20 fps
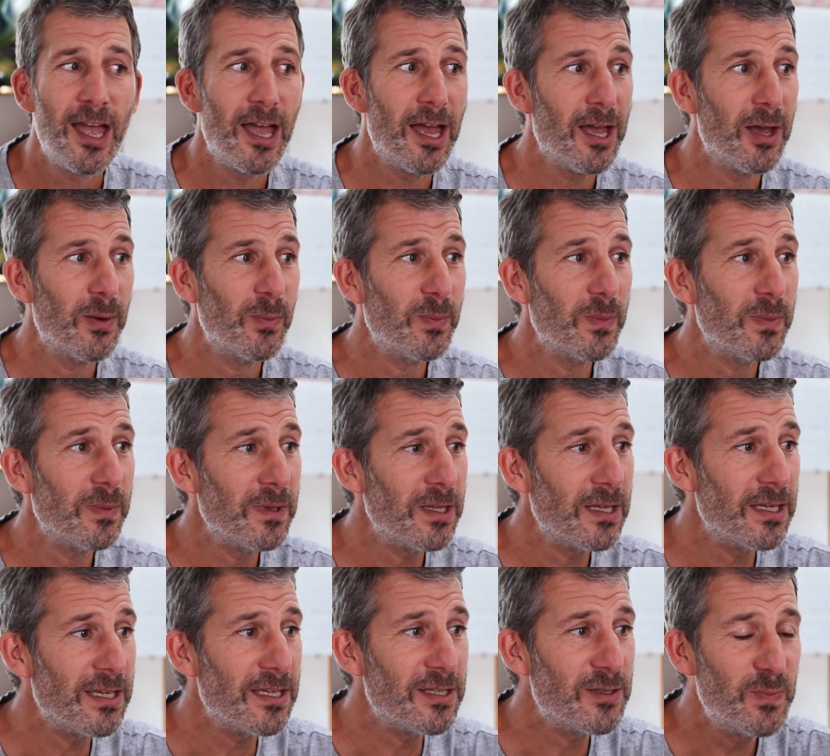Um,
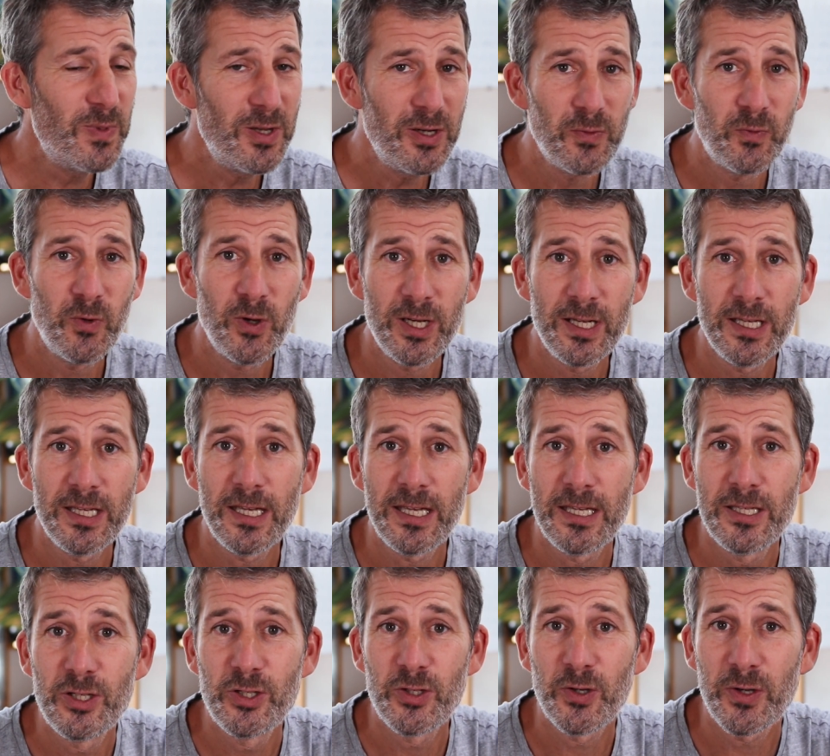it's been a really
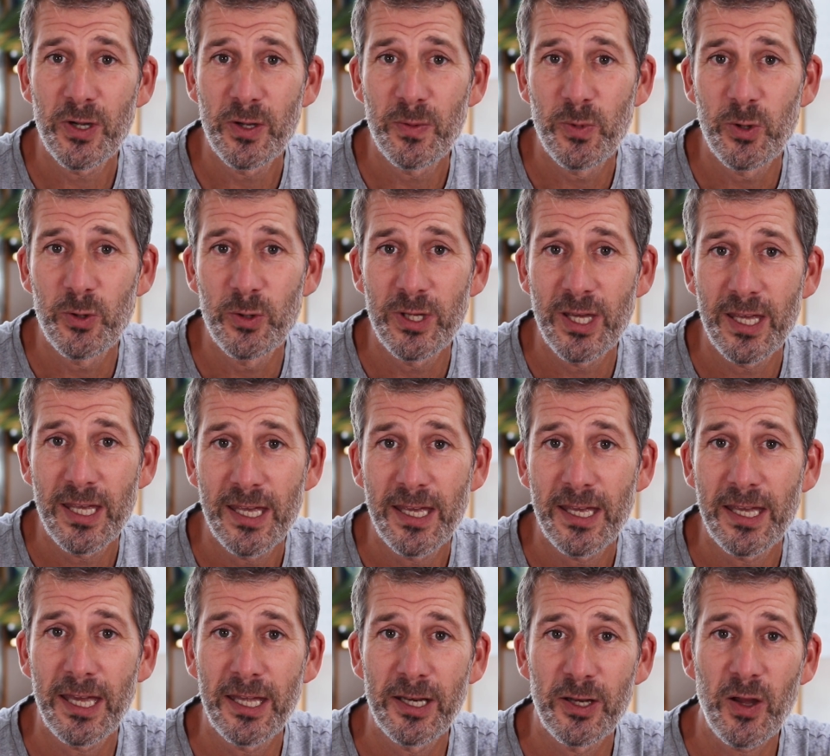enjoyable
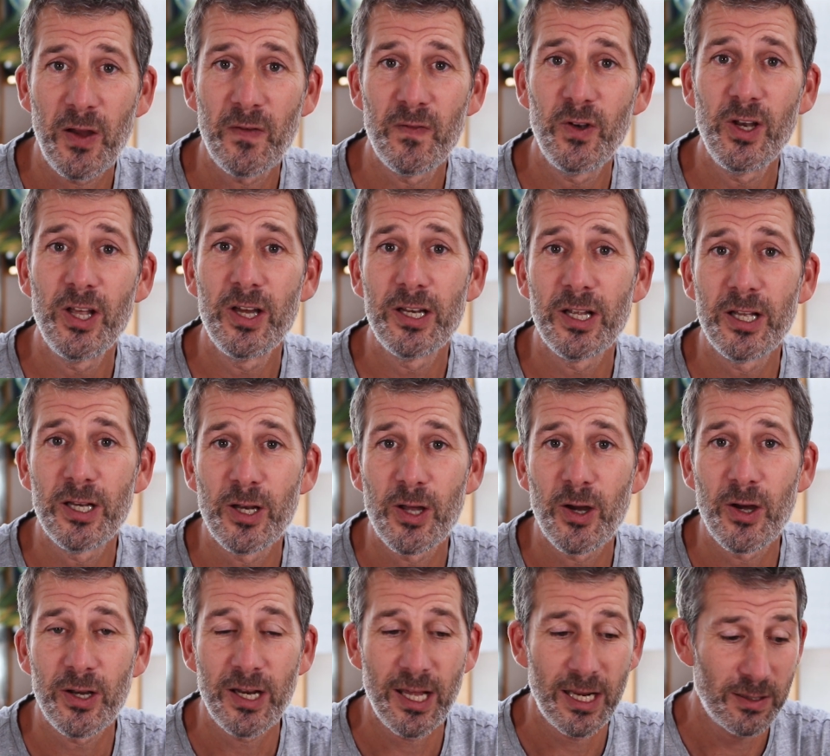year and I've learned a
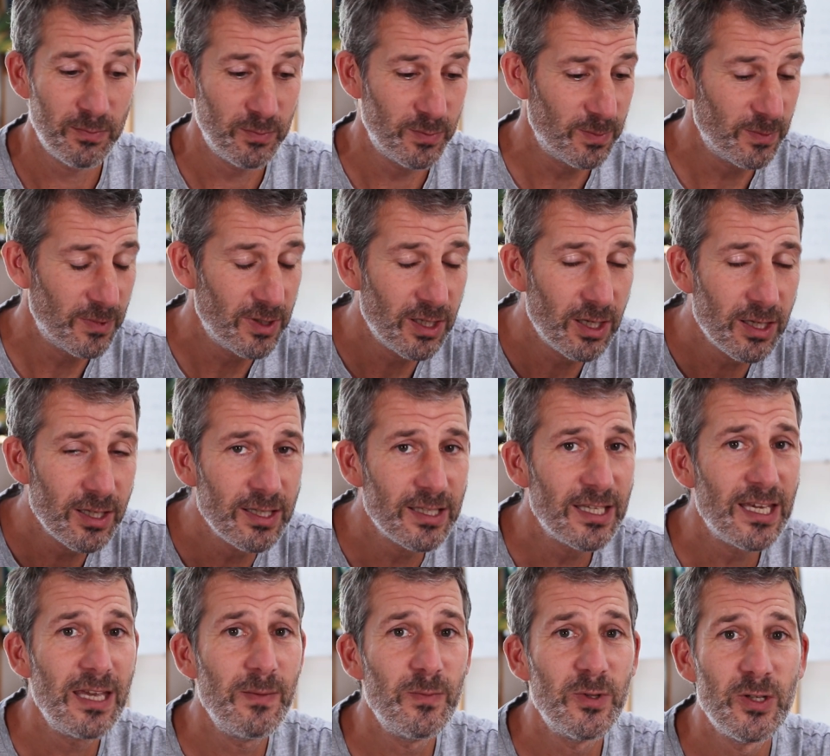lot and I'm going
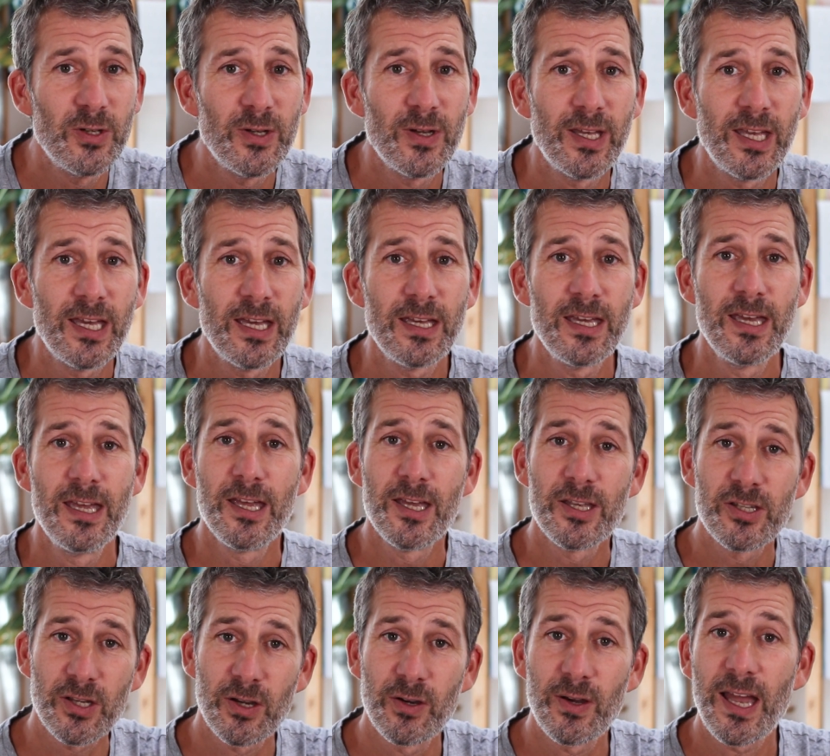to keep doing it.
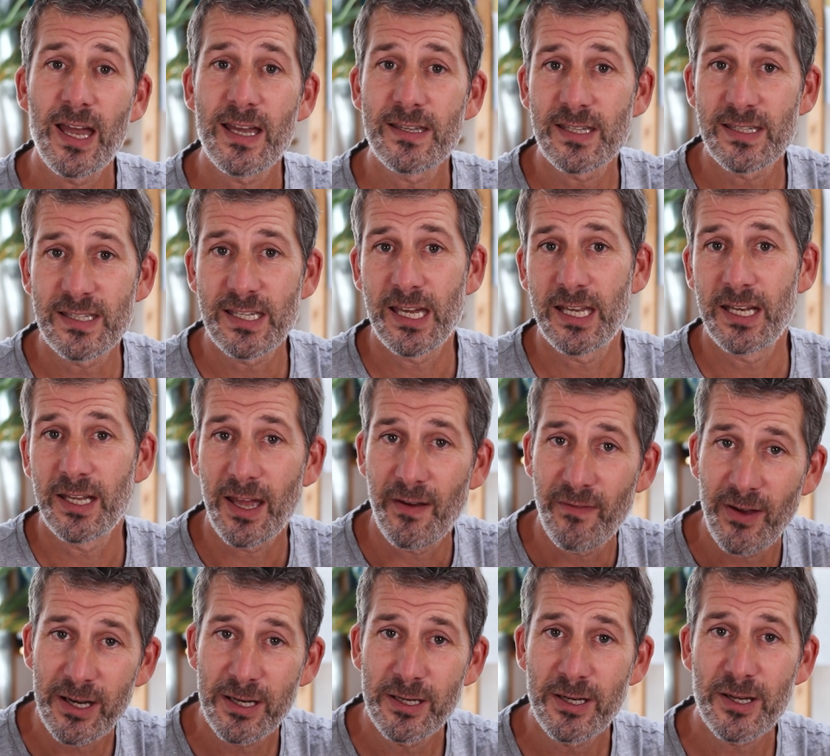So, as I said,
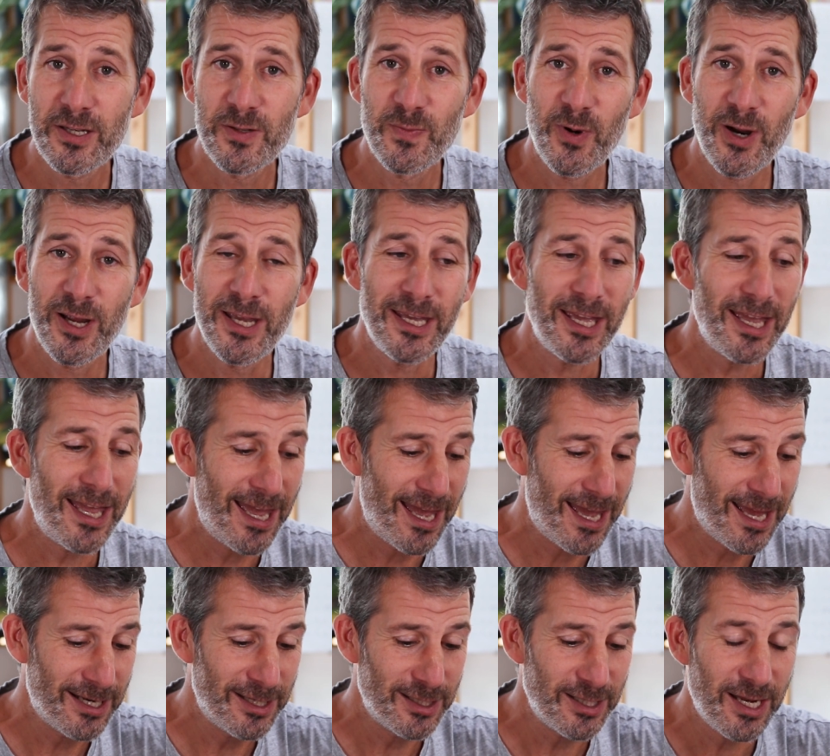I've had a nice break
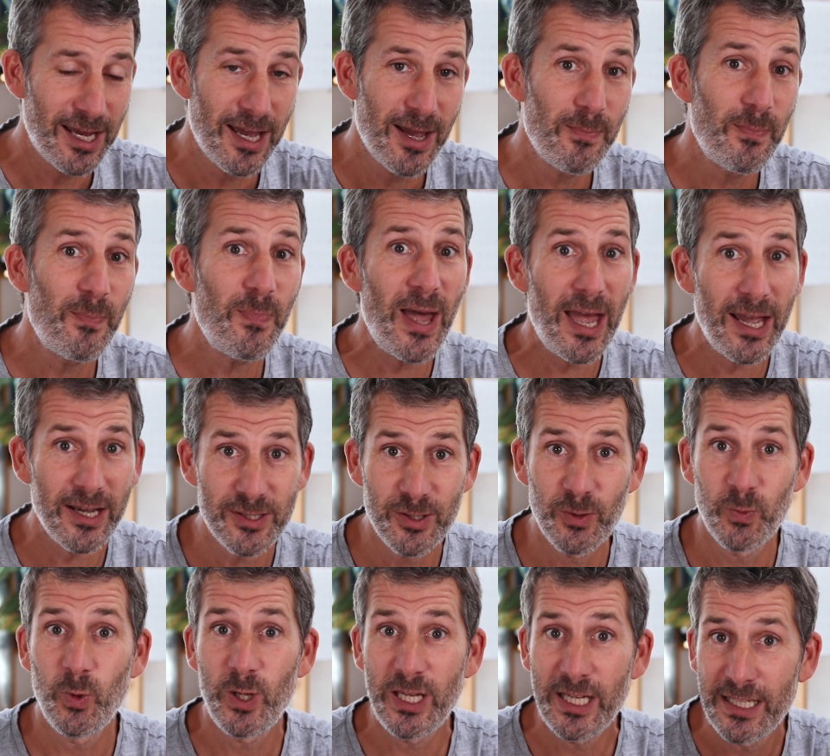and uh, back
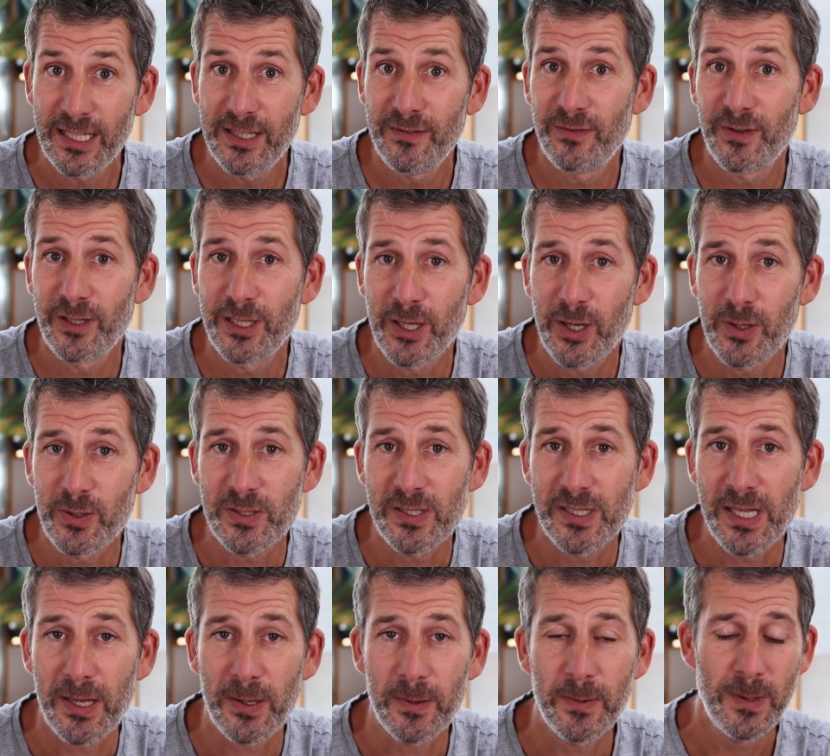to weekly videos
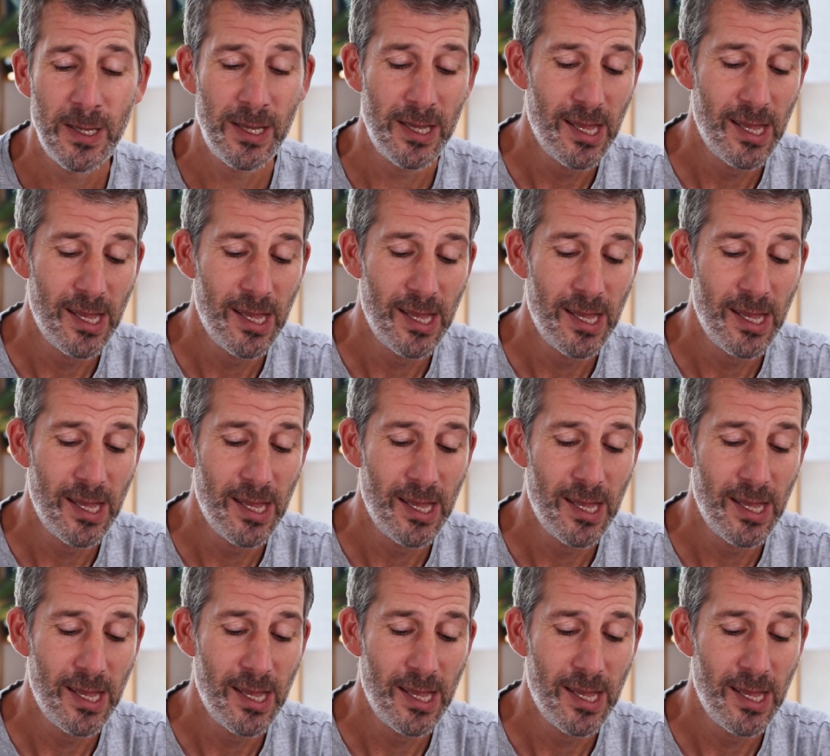now.